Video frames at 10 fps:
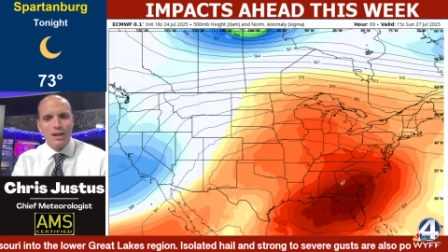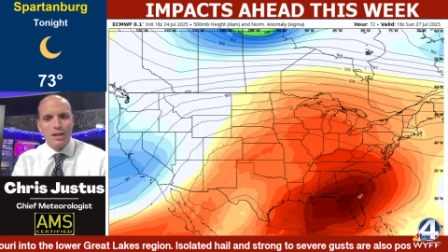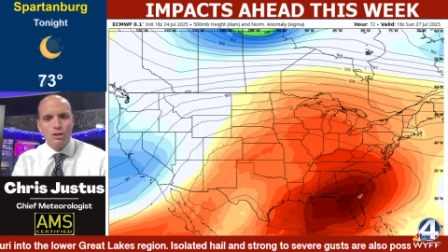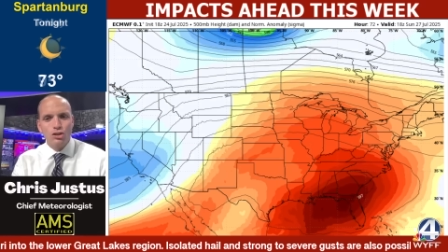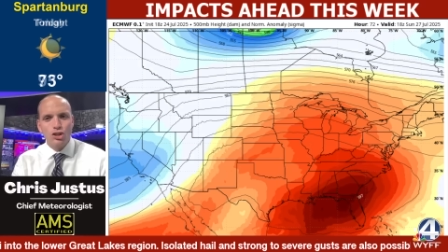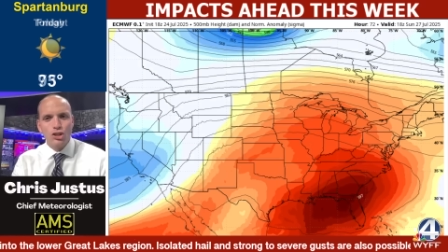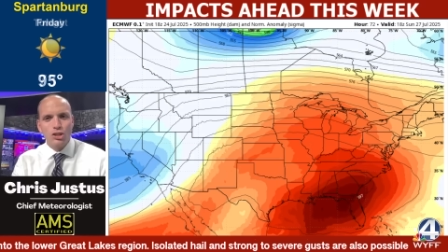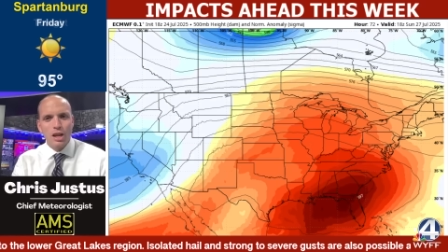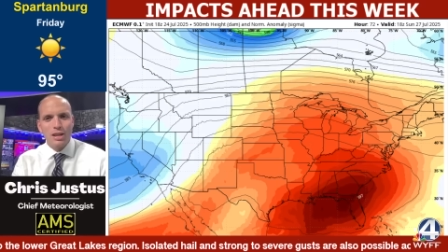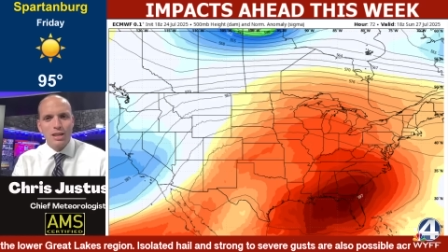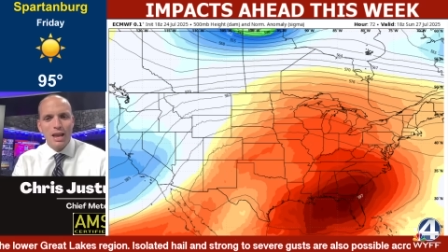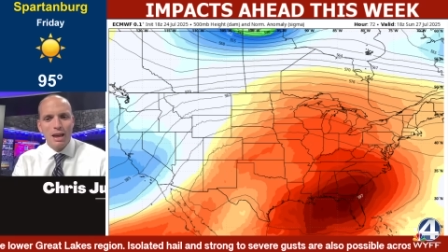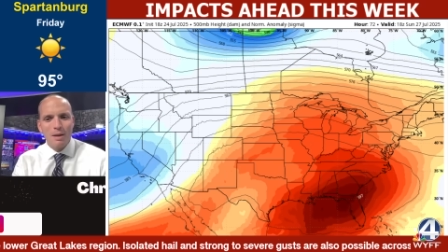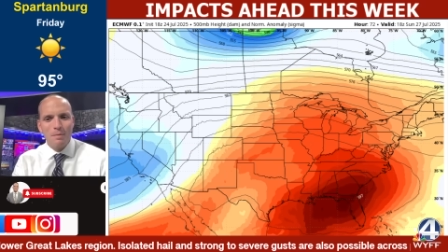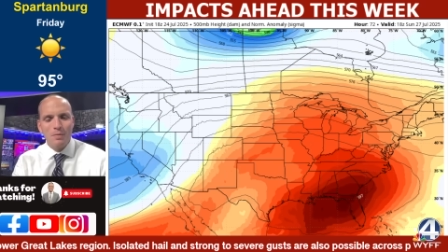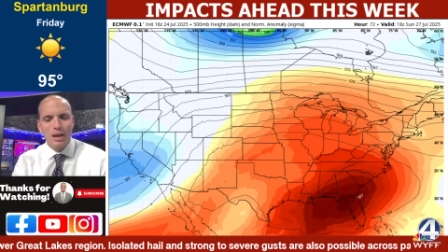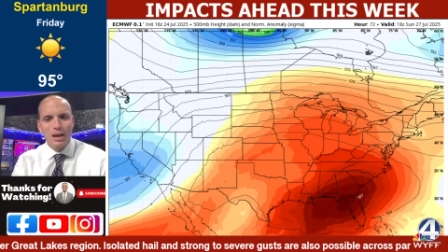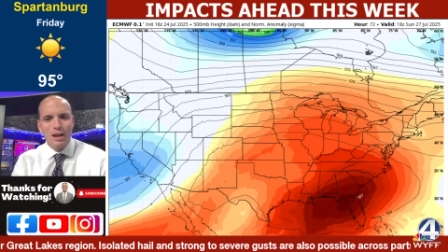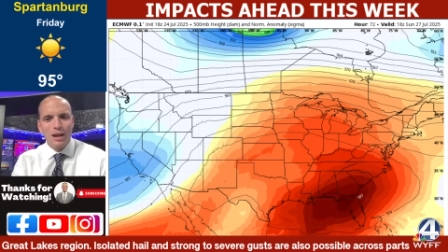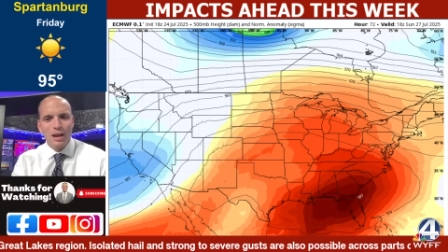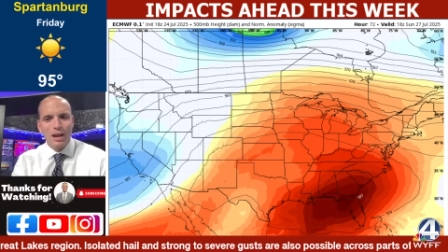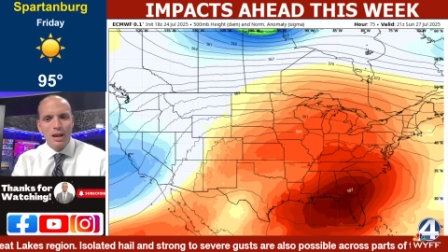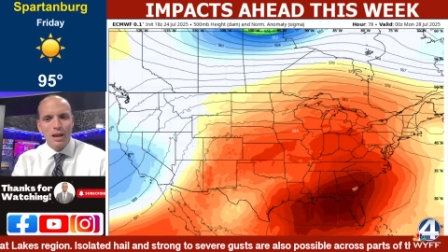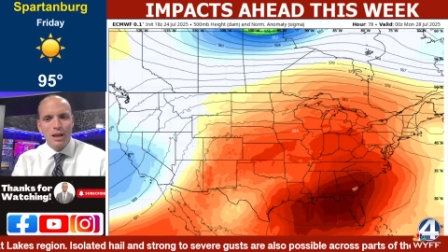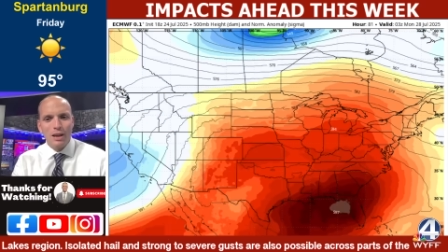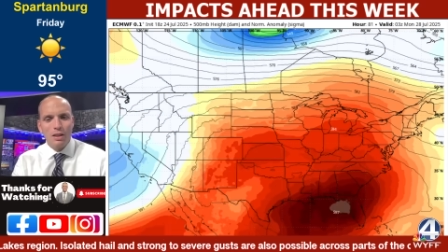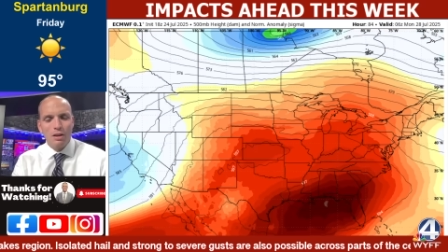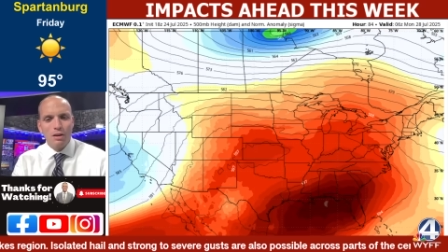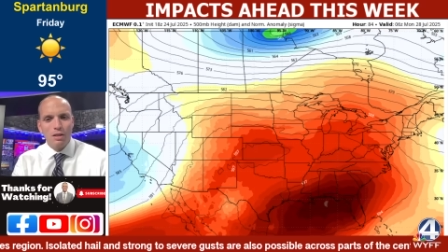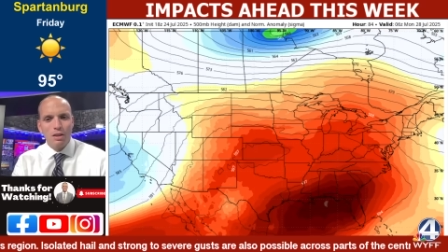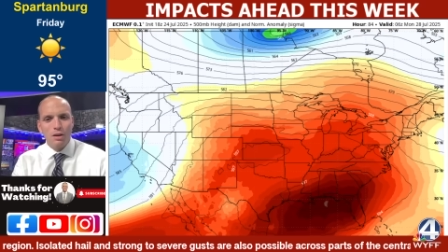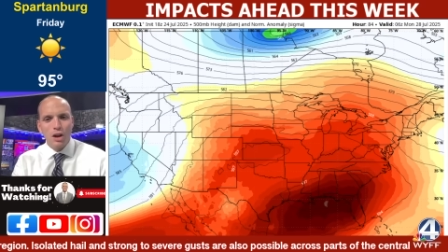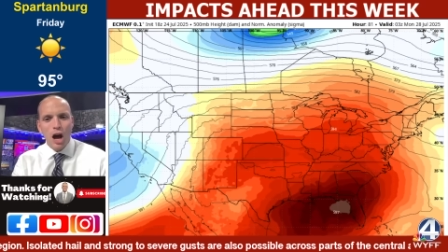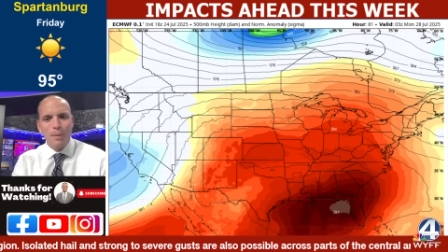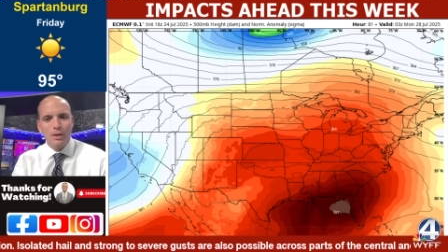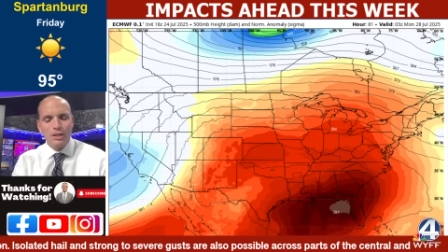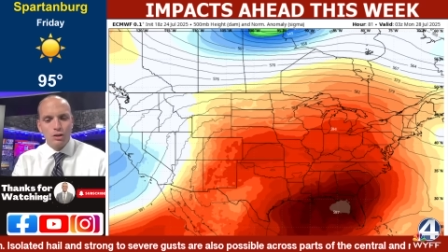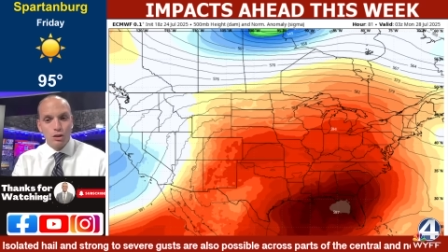Here's Sunday. The the anomalies here,